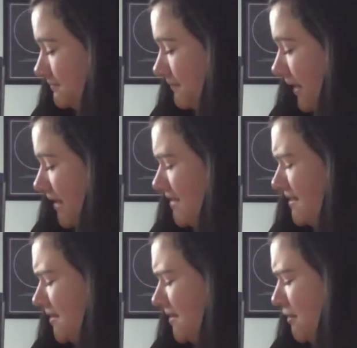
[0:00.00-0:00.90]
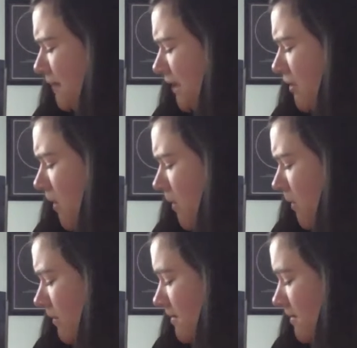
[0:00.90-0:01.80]
It is a little bit
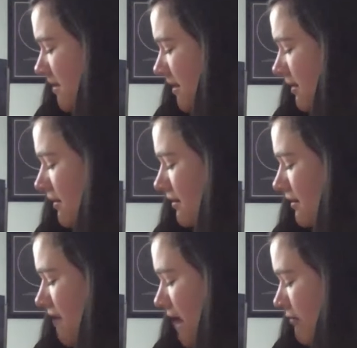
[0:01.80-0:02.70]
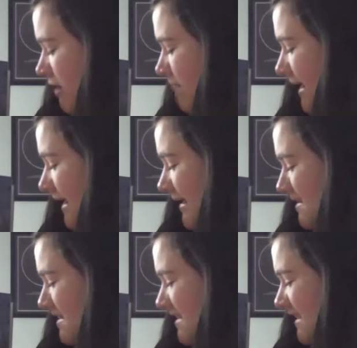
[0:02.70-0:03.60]
cold. I rub my
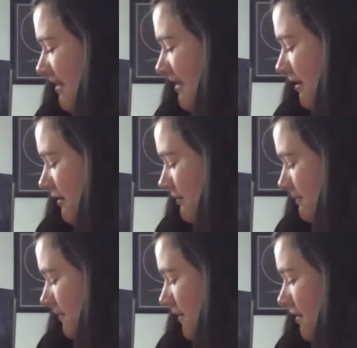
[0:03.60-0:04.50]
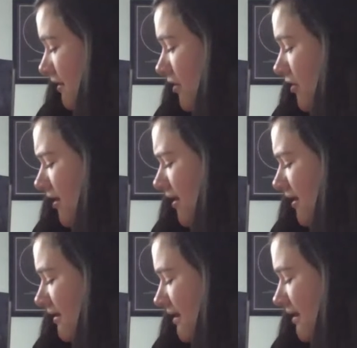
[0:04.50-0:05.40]
hands together,
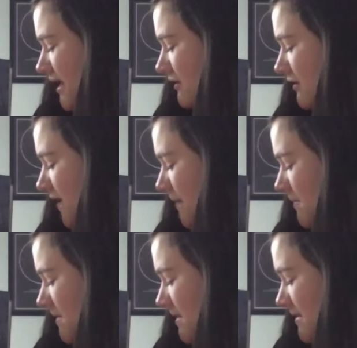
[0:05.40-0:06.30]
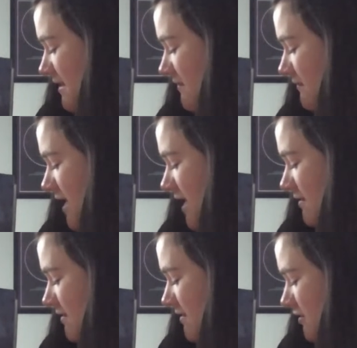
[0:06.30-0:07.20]
yawn, and look up to see
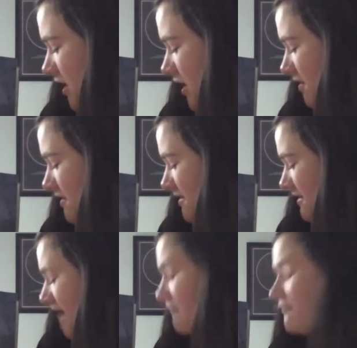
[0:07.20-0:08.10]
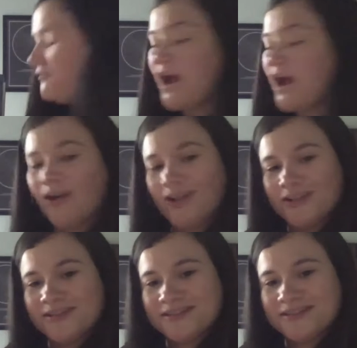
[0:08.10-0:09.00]
faint stars like
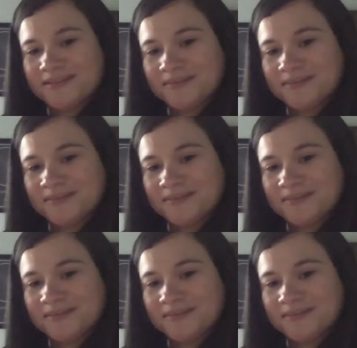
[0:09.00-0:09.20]
freckles.